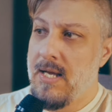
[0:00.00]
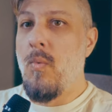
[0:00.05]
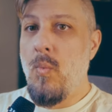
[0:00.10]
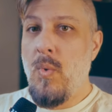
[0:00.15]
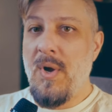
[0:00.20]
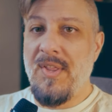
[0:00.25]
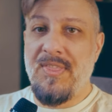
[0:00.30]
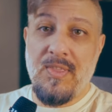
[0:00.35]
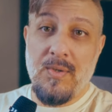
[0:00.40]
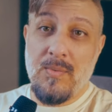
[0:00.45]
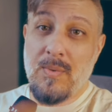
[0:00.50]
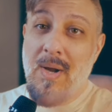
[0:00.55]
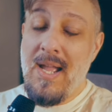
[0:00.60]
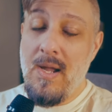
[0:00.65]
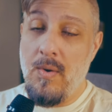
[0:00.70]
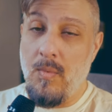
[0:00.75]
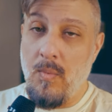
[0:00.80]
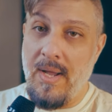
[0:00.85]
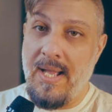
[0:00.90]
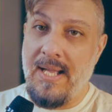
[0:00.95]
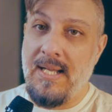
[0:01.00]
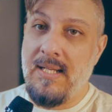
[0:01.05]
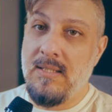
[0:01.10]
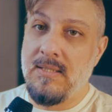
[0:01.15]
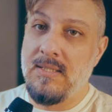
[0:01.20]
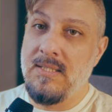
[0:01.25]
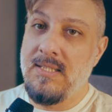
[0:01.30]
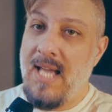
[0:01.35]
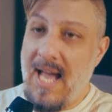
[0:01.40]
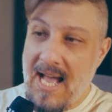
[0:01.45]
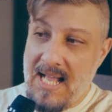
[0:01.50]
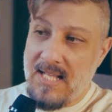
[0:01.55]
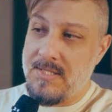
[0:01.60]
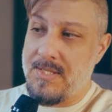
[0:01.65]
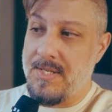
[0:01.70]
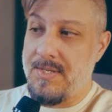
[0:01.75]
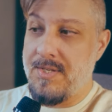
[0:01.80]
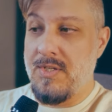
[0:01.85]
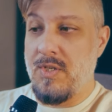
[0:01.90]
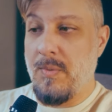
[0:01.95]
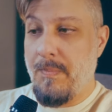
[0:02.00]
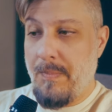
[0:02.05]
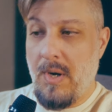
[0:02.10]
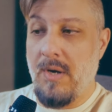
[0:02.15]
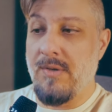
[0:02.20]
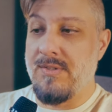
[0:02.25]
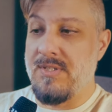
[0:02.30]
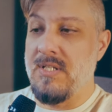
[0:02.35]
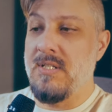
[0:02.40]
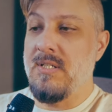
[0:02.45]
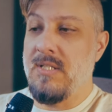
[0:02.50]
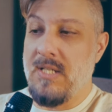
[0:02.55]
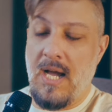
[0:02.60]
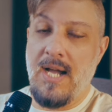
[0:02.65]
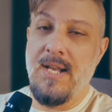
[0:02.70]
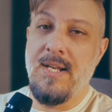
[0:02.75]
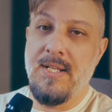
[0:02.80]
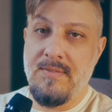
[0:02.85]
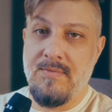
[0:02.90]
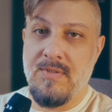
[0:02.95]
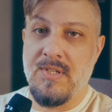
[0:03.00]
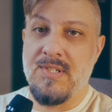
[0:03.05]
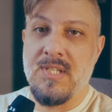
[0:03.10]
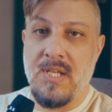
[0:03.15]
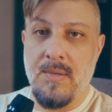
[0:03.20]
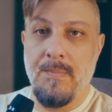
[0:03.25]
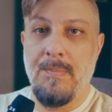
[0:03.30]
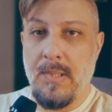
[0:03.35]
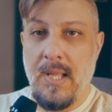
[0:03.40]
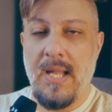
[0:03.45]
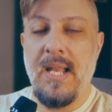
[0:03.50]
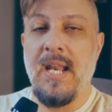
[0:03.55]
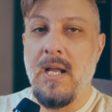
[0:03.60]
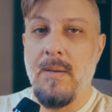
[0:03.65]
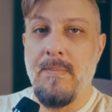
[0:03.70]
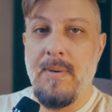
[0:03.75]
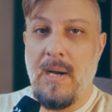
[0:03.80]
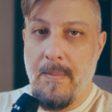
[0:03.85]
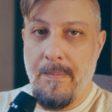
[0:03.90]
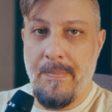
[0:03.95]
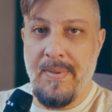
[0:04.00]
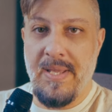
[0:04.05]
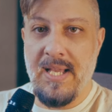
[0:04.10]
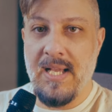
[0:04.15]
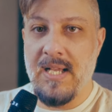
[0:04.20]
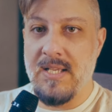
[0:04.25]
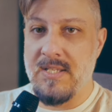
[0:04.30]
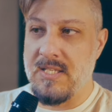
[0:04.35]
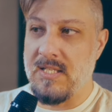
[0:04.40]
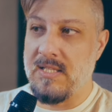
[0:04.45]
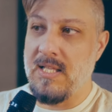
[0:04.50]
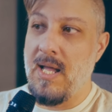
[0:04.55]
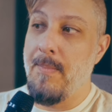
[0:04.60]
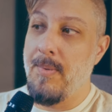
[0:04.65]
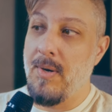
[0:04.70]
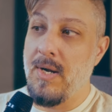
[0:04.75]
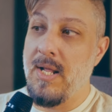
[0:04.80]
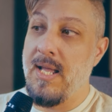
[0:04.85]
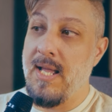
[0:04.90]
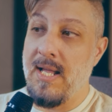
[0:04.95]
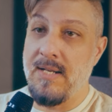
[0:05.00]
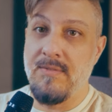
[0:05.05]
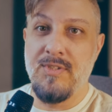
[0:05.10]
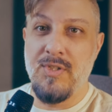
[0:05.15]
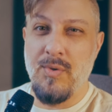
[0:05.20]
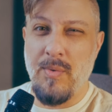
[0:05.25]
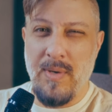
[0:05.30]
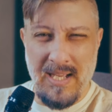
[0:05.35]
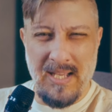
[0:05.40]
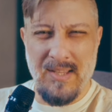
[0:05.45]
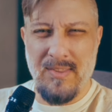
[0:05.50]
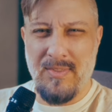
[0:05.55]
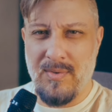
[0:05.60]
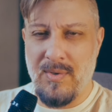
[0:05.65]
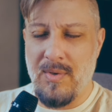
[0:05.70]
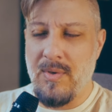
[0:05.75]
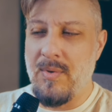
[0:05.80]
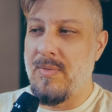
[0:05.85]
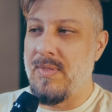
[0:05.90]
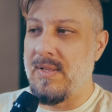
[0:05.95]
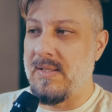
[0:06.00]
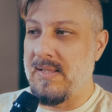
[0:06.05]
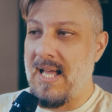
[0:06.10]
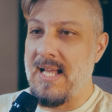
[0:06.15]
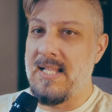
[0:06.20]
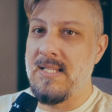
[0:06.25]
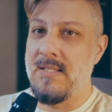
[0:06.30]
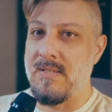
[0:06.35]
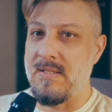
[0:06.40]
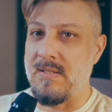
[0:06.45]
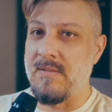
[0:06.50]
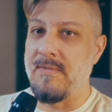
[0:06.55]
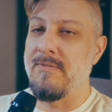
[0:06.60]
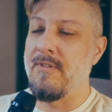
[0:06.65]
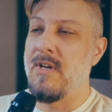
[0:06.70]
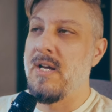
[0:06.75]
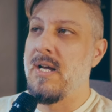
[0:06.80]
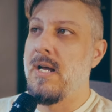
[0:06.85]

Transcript: With the right wing, yes, this is a person kind of just complaining about being a celebrity and doing it through the lens of